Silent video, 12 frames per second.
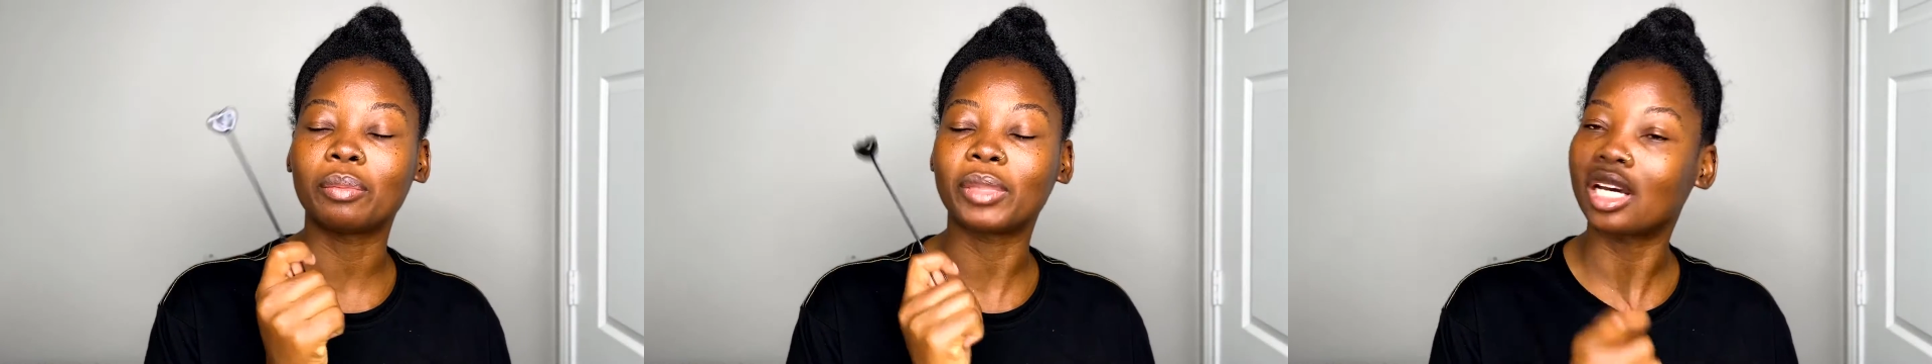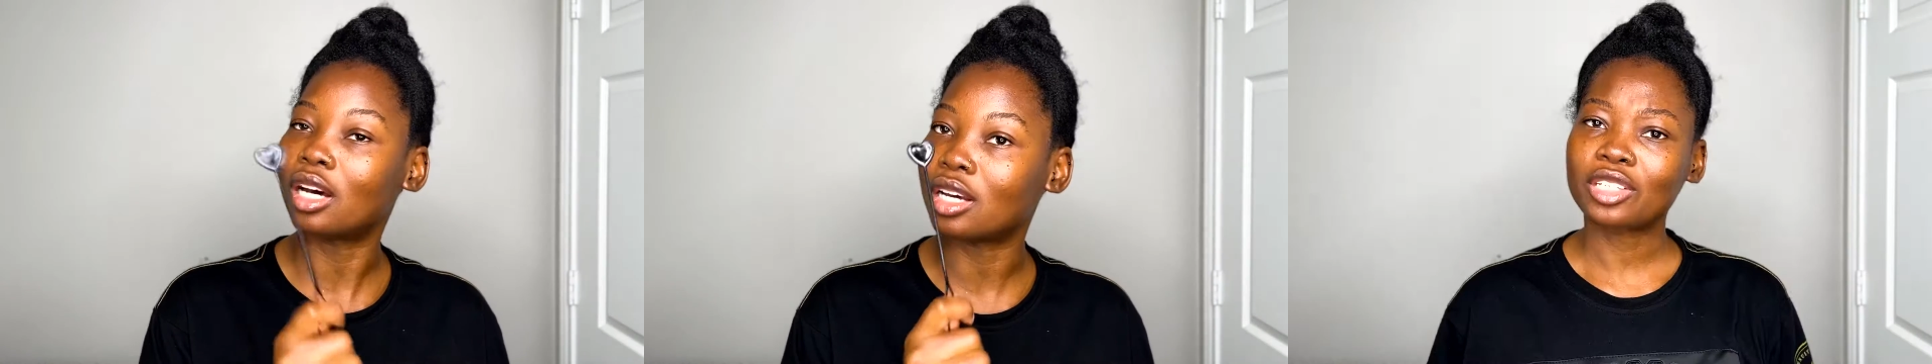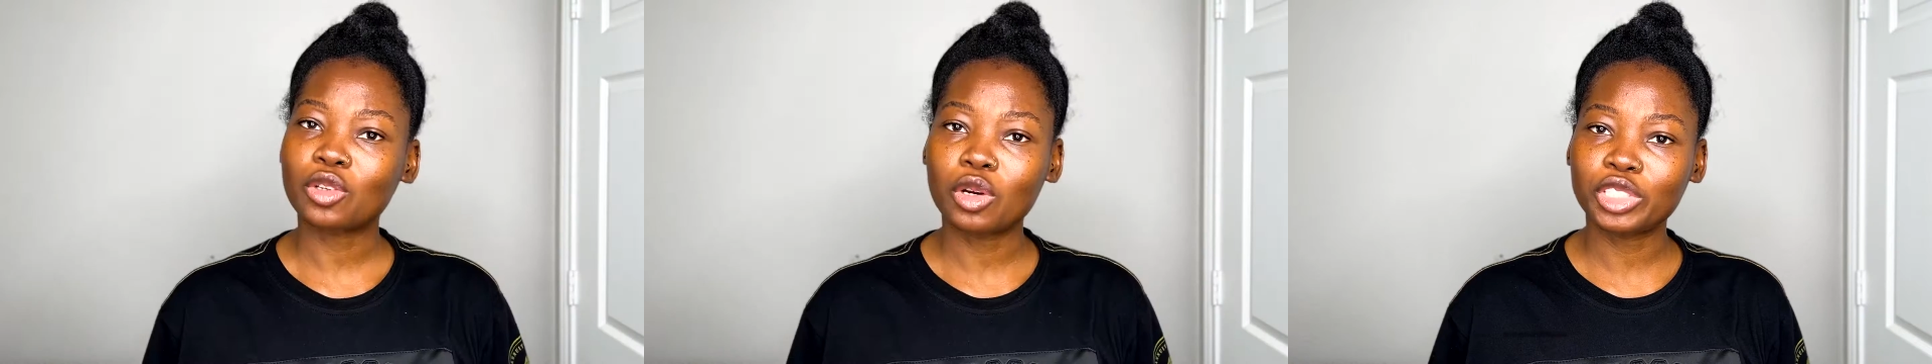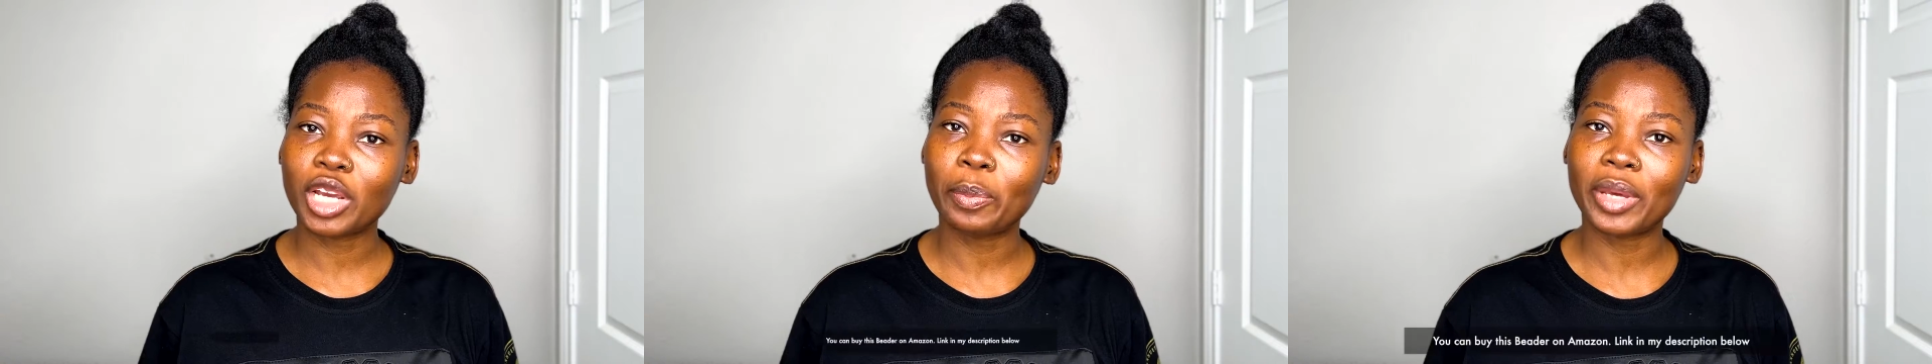because
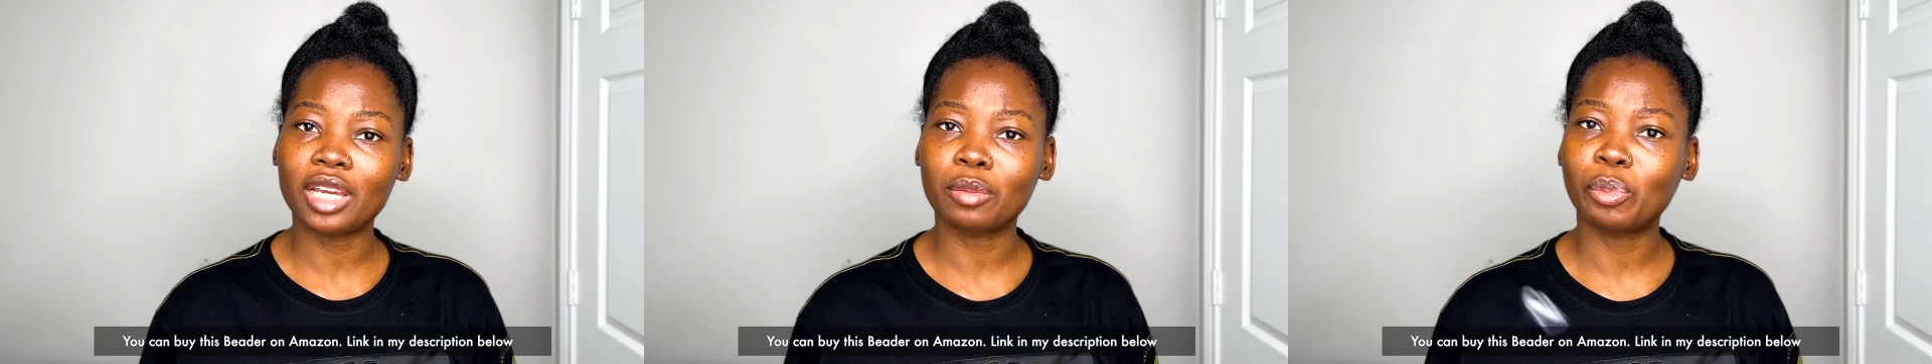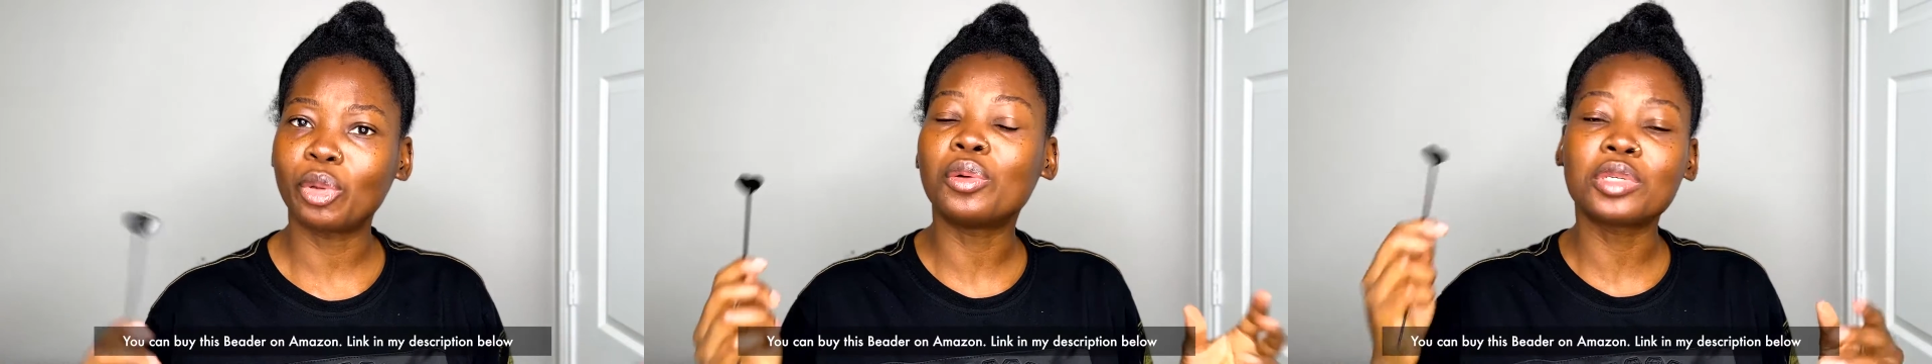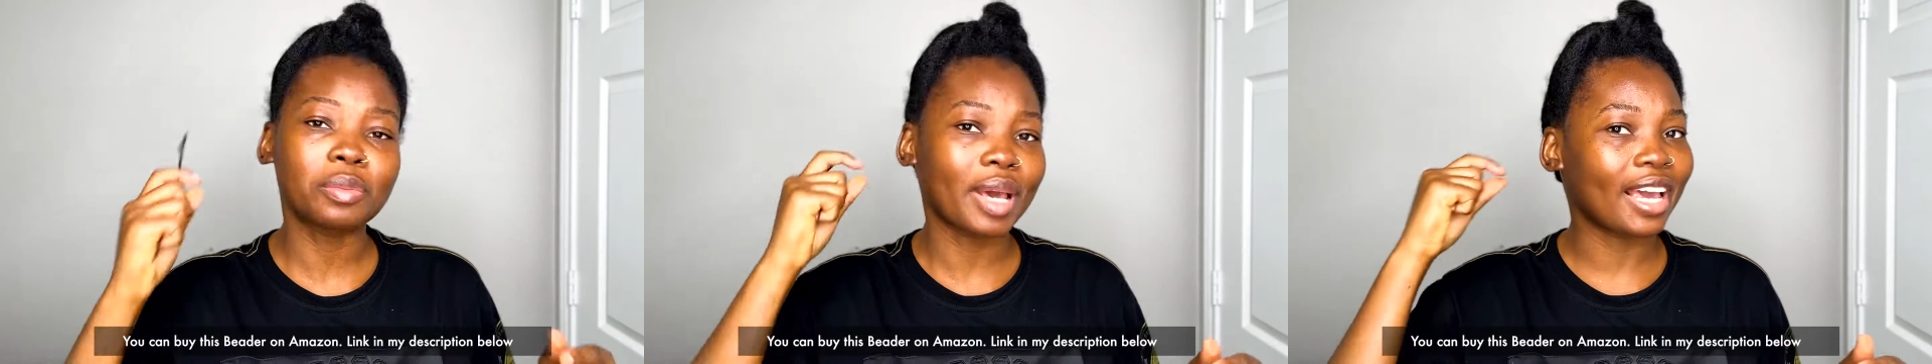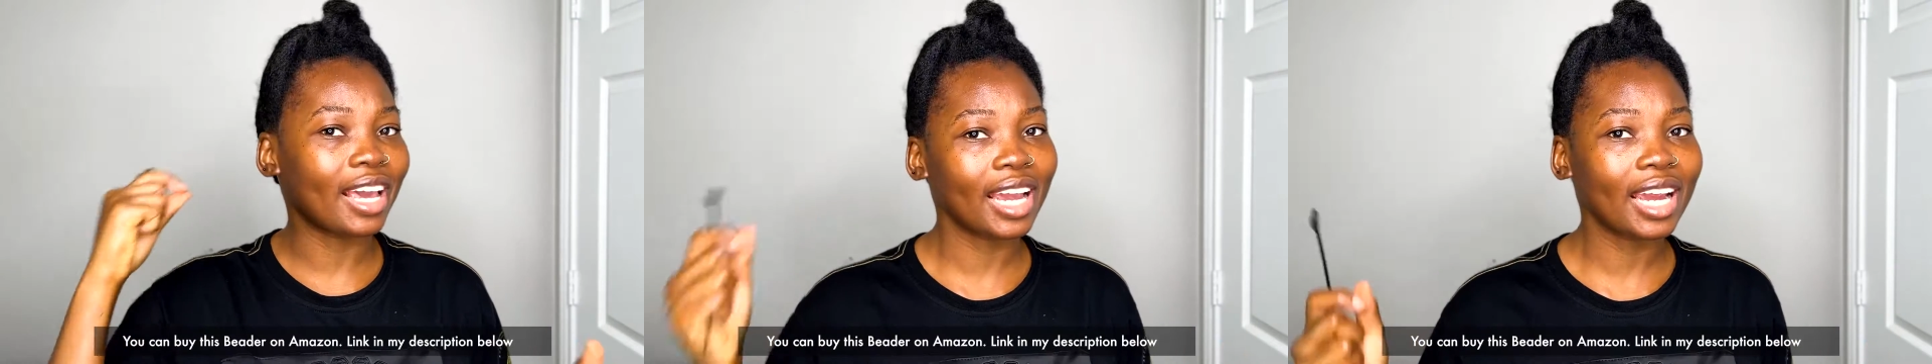crochet pin pulls my
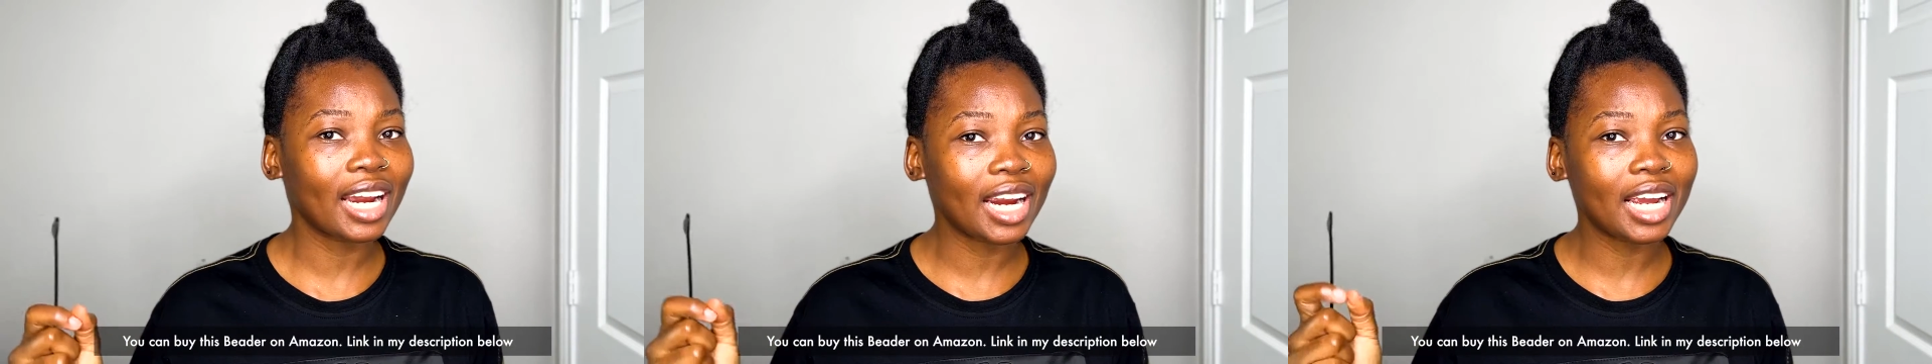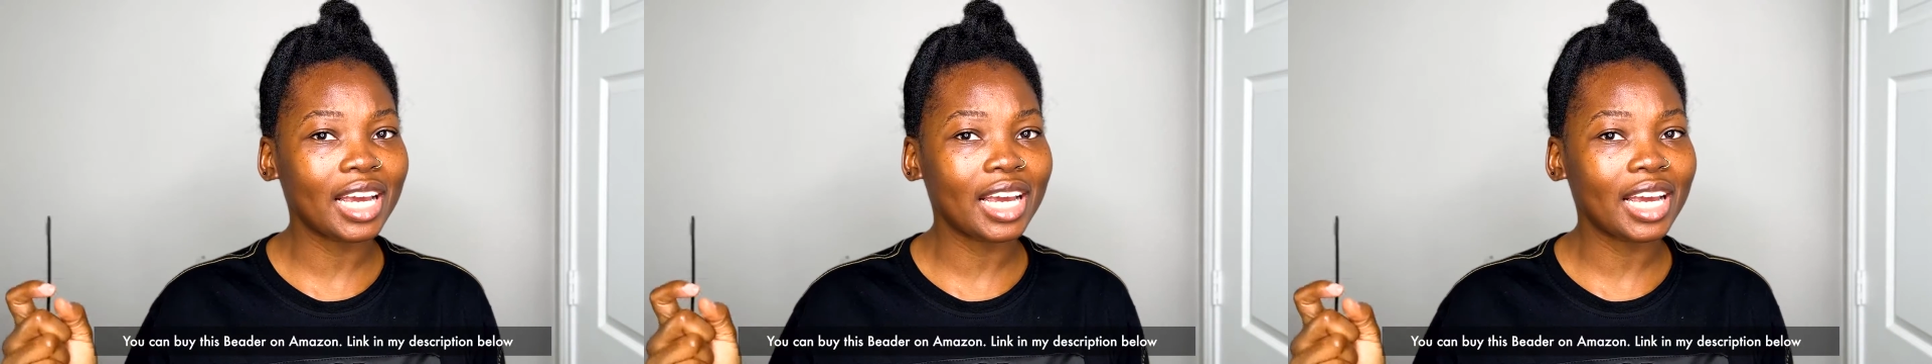hair,